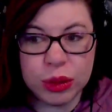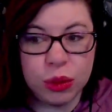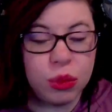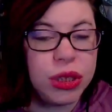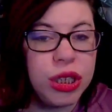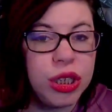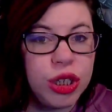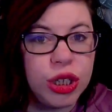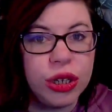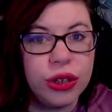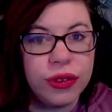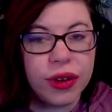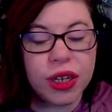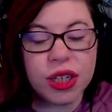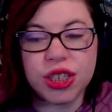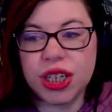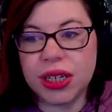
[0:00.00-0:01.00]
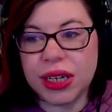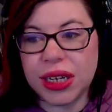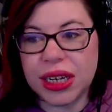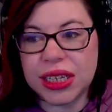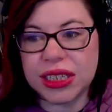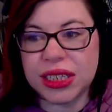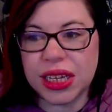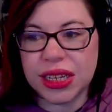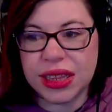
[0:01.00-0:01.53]
but the new version
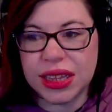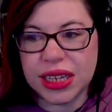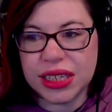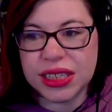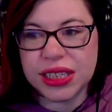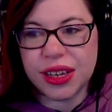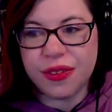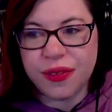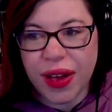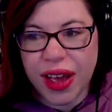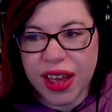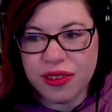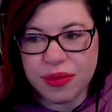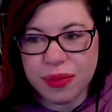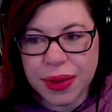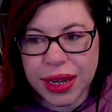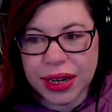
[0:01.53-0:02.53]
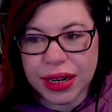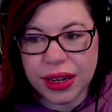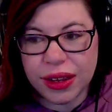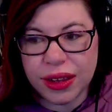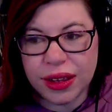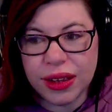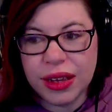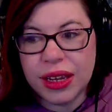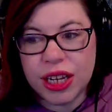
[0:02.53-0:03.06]
is this five
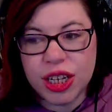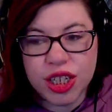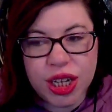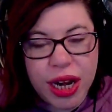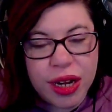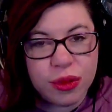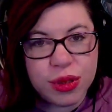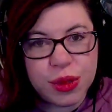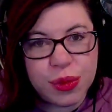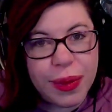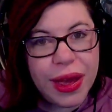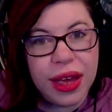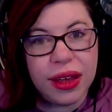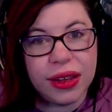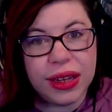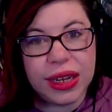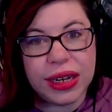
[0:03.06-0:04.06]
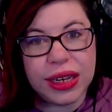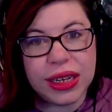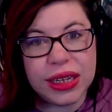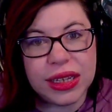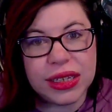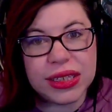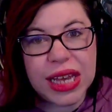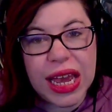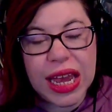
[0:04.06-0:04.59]
mana shadow spell. It
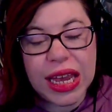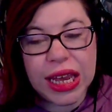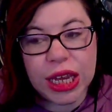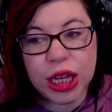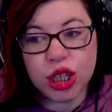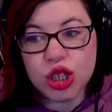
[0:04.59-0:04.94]
is a